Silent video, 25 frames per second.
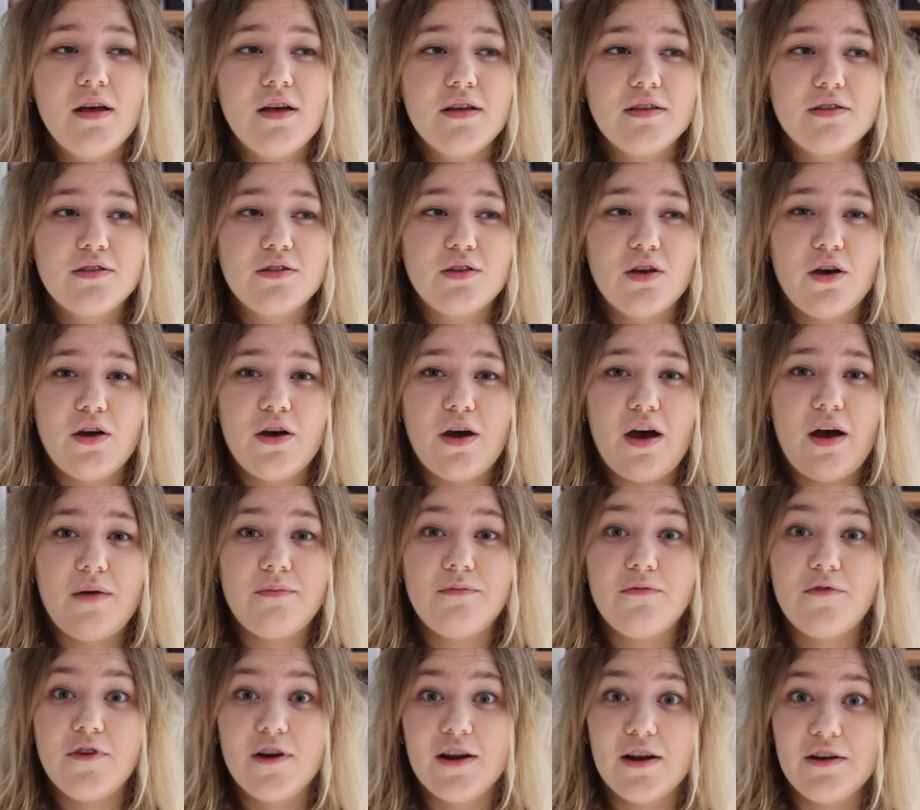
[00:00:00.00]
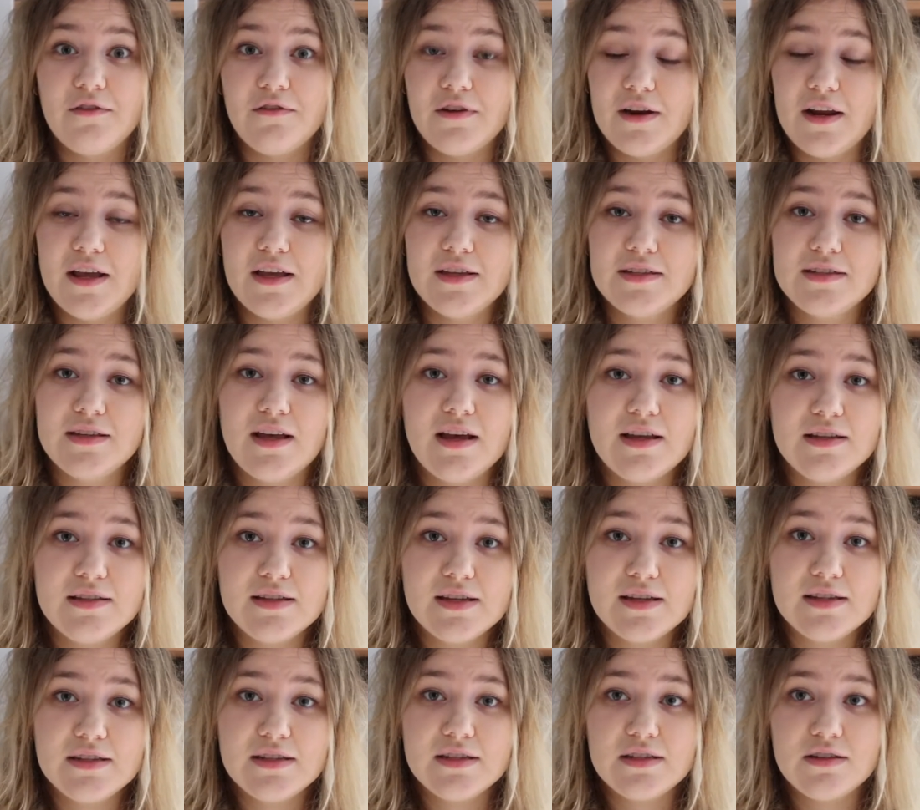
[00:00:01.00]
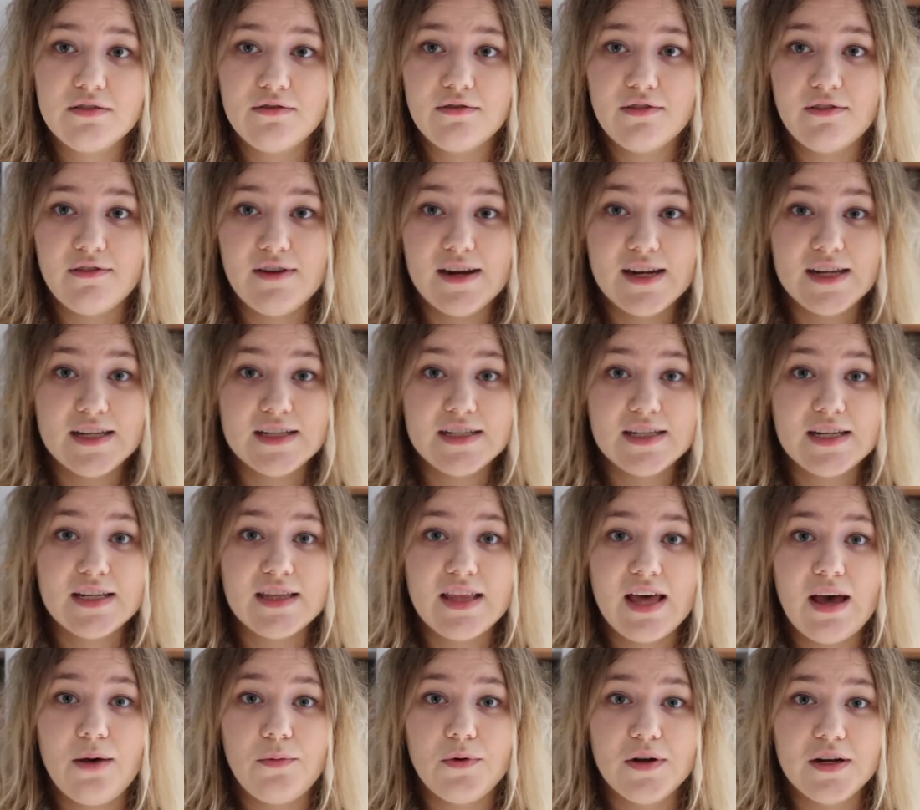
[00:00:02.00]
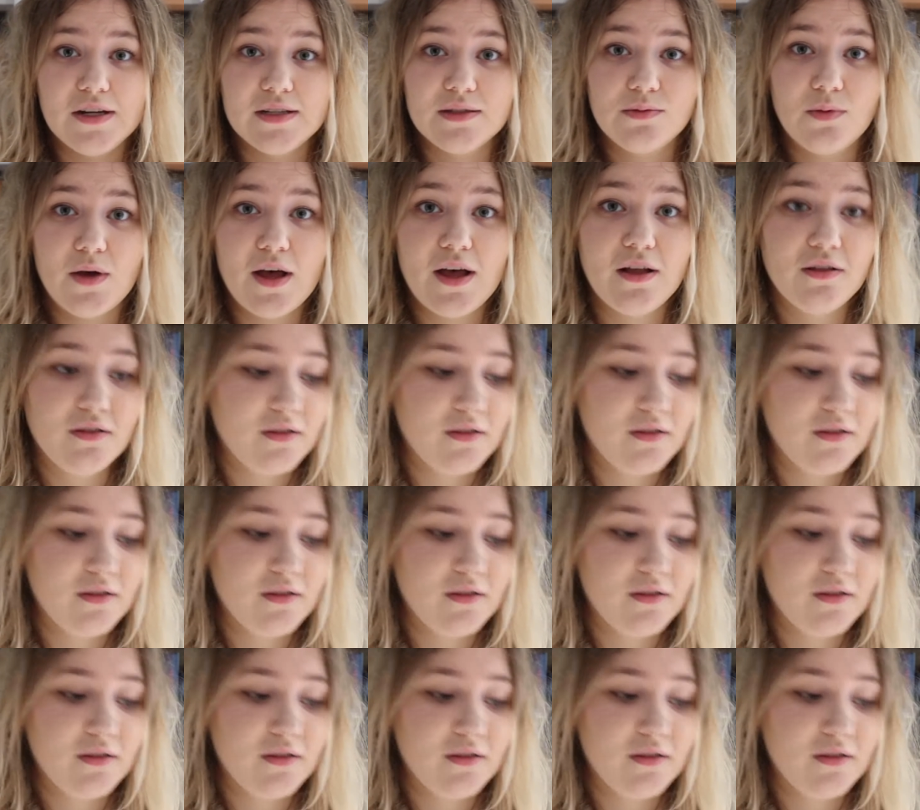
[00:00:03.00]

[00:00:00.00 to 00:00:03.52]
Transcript: so I'm really, really excited to read that one as well.